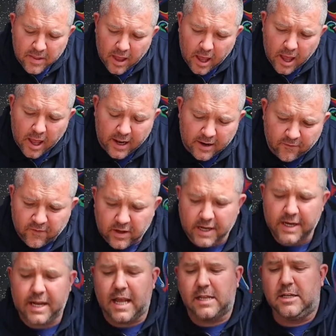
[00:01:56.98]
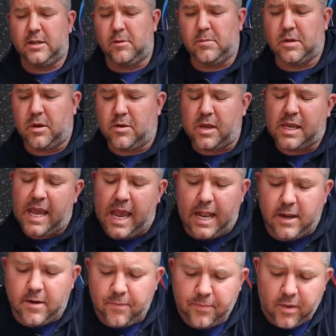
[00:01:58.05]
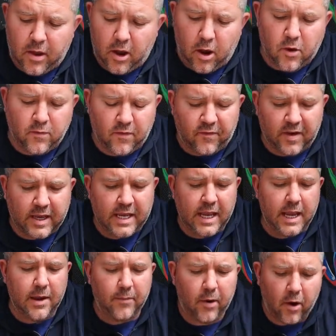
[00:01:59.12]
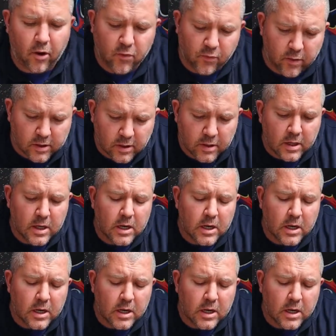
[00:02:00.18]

uh, and nothing connecting them, so you can overthink it, over